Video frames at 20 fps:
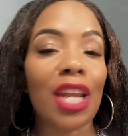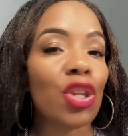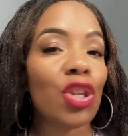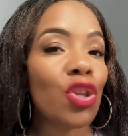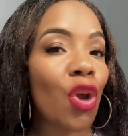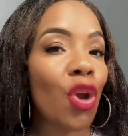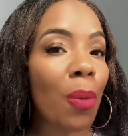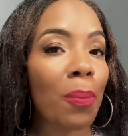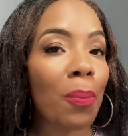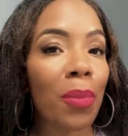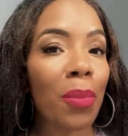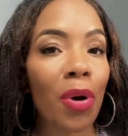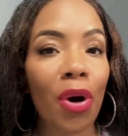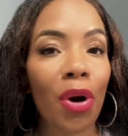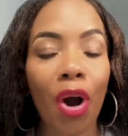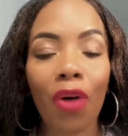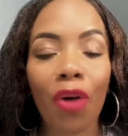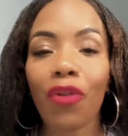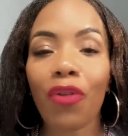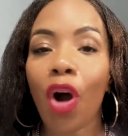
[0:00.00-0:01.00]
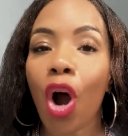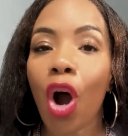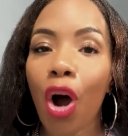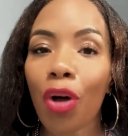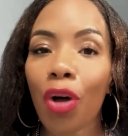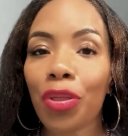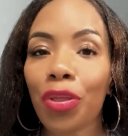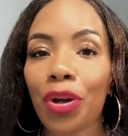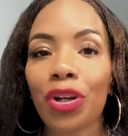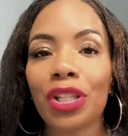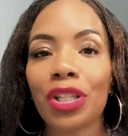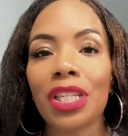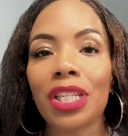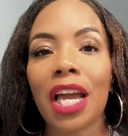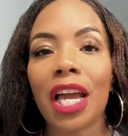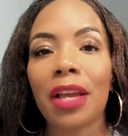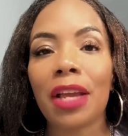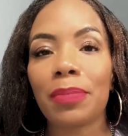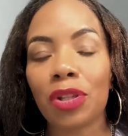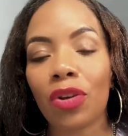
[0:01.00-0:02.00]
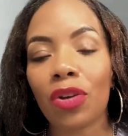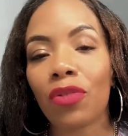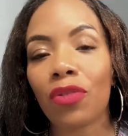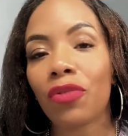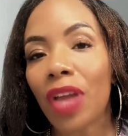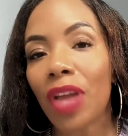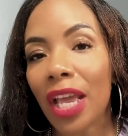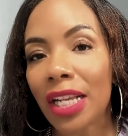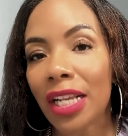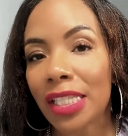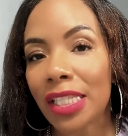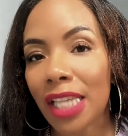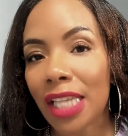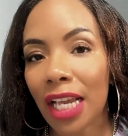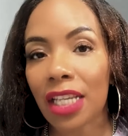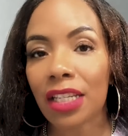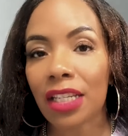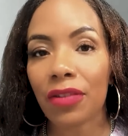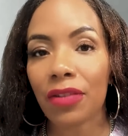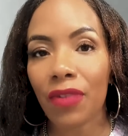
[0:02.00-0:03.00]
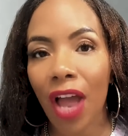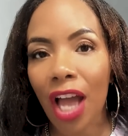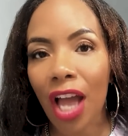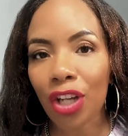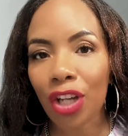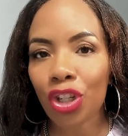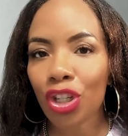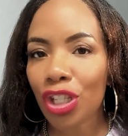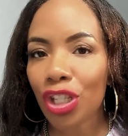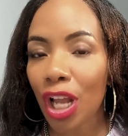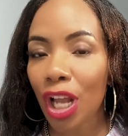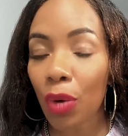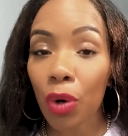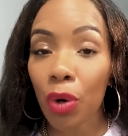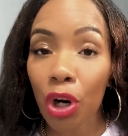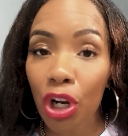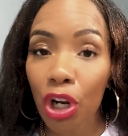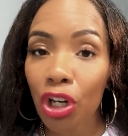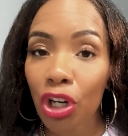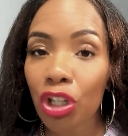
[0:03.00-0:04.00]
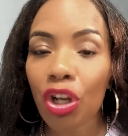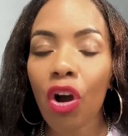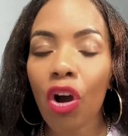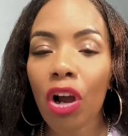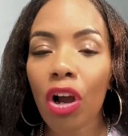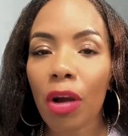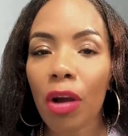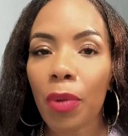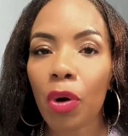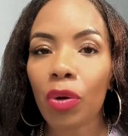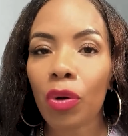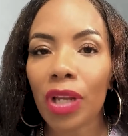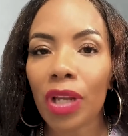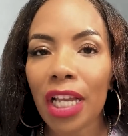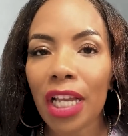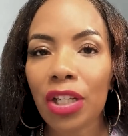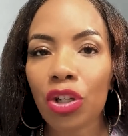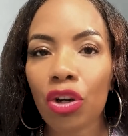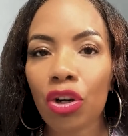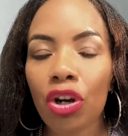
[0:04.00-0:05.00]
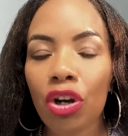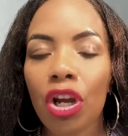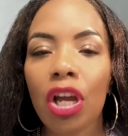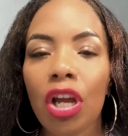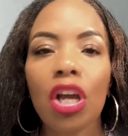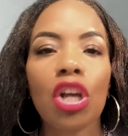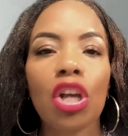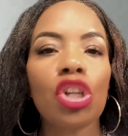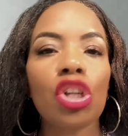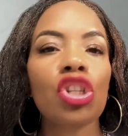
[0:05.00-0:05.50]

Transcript: a number of other types of executive actions that we're going to talk about later,